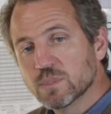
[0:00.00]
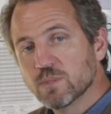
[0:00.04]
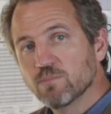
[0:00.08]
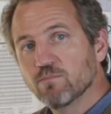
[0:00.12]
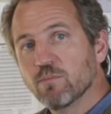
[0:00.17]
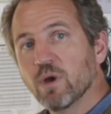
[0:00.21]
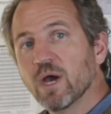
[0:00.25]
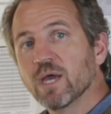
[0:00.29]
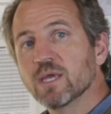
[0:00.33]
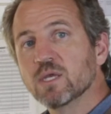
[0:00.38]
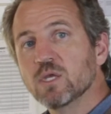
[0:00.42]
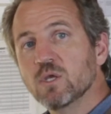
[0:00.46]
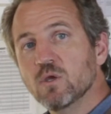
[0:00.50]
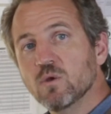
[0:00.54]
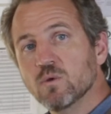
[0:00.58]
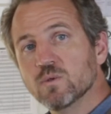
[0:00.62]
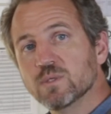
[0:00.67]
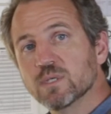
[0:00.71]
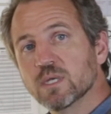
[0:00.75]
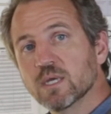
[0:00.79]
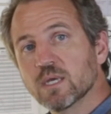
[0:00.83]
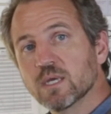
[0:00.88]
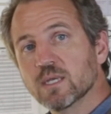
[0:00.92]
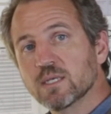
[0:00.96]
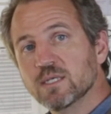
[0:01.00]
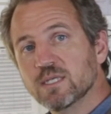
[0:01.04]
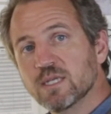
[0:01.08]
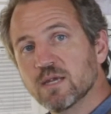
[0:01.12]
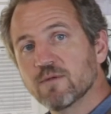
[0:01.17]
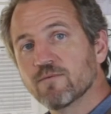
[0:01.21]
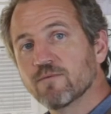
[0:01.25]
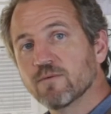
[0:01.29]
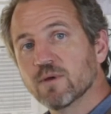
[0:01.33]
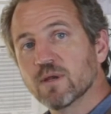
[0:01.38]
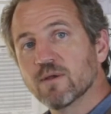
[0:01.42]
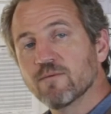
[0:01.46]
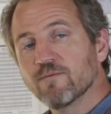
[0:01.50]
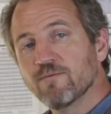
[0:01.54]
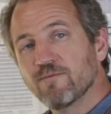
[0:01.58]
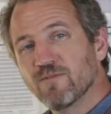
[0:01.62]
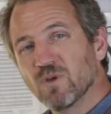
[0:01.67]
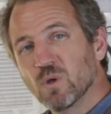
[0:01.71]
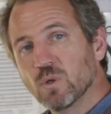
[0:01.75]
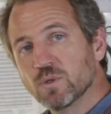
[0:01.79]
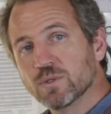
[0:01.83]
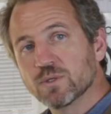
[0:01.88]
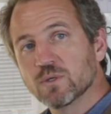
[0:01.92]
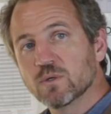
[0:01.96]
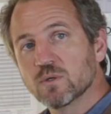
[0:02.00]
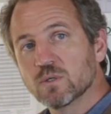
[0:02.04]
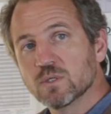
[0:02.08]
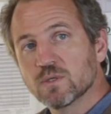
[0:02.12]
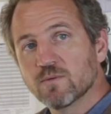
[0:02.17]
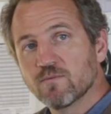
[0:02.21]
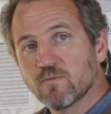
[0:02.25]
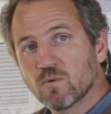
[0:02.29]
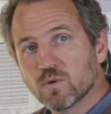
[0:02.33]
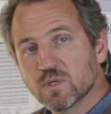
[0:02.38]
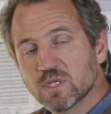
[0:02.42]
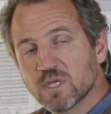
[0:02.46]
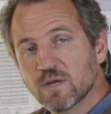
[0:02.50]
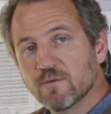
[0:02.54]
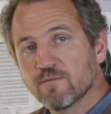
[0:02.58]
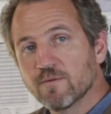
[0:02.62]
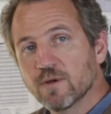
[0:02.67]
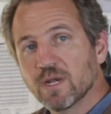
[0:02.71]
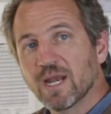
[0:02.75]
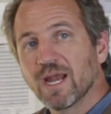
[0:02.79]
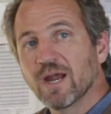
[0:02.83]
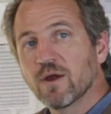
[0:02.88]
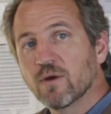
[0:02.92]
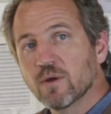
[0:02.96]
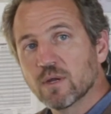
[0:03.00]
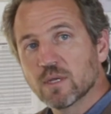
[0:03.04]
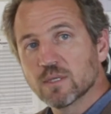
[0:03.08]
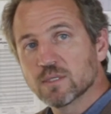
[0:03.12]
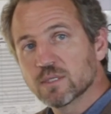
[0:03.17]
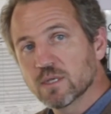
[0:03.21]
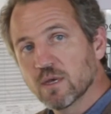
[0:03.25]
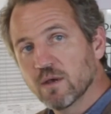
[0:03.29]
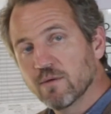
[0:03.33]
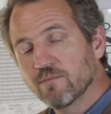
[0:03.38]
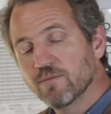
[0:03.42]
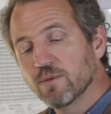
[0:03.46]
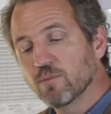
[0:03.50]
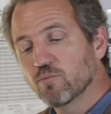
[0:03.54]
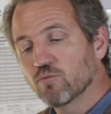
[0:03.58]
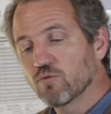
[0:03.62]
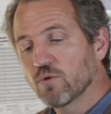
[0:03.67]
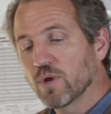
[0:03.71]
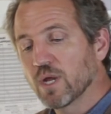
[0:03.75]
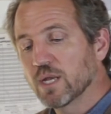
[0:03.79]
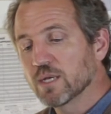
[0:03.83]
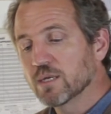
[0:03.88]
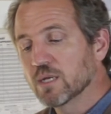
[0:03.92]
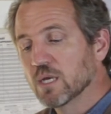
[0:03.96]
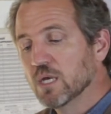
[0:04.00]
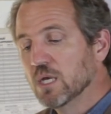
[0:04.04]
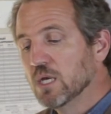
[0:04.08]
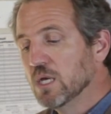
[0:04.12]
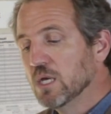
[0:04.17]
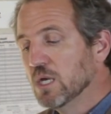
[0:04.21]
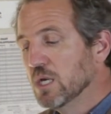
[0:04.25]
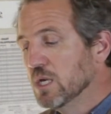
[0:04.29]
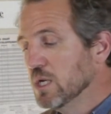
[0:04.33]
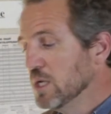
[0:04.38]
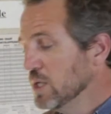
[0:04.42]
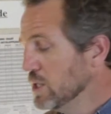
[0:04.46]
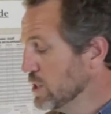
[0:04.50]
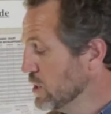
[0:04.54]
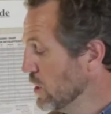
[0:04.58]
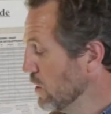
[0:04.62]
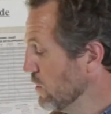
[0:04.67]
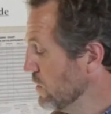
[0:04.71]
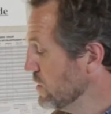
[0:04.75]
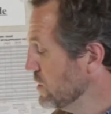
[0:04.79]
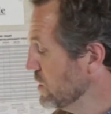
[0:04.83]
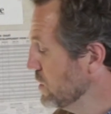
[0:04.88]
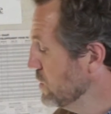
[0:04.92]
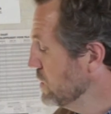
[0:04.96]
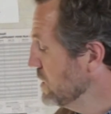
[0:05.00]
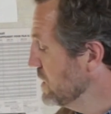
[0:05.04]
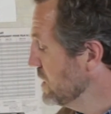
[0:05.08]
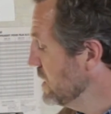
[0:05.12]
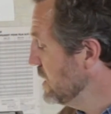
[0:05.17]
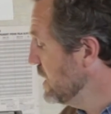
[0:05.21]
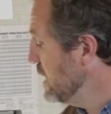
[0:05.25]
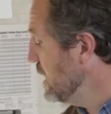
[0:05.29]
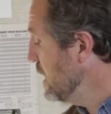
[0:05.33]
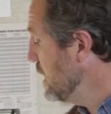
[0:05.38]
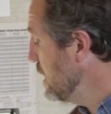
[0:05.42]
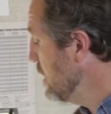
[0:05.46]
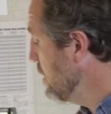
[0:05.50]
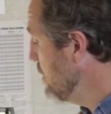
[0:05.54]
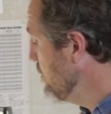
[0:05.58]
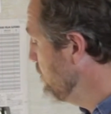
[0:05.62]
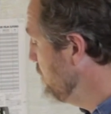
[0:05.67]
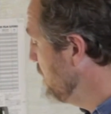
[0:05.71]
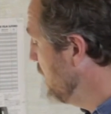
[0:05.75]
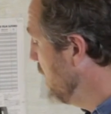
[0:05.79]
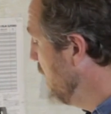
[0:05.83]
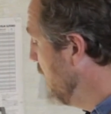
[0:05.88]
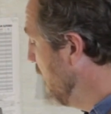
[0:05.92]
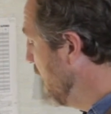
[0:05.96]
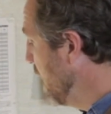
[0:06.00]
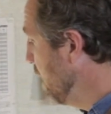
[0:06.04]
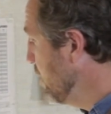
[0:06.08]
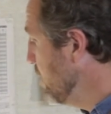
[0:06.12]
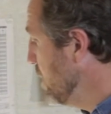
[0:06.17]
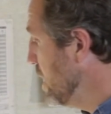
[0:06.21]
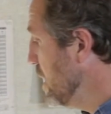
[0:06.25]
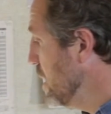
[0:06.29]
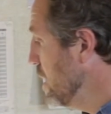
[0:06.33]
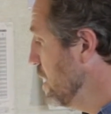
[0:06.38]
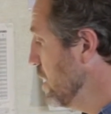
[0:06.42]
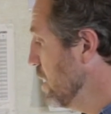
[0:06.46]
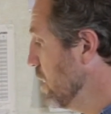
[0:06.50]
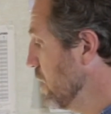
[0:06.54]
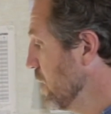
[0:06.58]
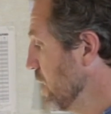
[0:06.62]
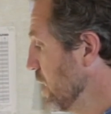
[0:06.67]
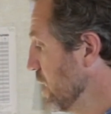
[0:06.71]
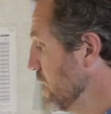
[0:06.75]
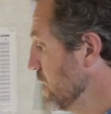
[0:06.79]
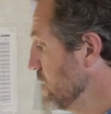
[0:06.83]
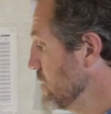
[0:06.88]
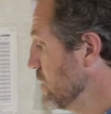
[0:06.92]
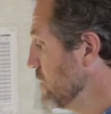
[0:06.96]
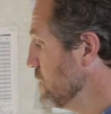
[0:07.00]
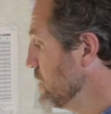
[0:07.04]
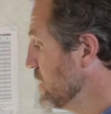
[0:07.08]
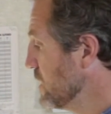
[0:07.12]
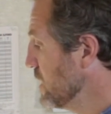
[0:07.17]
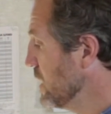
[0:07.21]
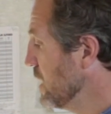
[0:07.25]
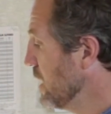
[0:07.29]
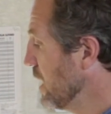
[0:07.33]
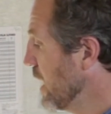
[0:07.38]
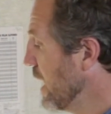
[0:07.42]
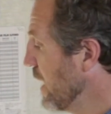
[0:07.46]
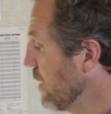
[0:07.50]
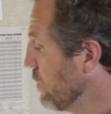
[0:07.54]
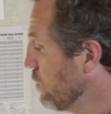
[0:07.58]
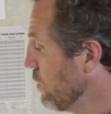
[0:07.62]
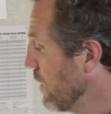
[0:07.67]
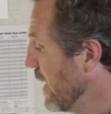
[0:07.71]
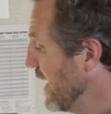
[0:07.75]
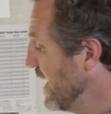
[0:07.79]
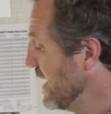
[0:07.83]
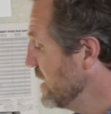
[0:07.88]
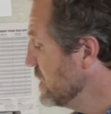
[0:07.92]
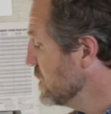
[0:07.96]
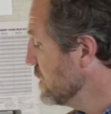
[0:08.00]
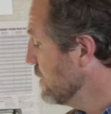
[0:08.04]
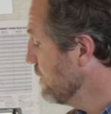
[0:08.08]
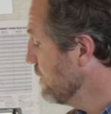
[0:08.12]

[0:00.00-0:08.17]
by using different filters for different areas of the print. So as you see behind me here is you see a range of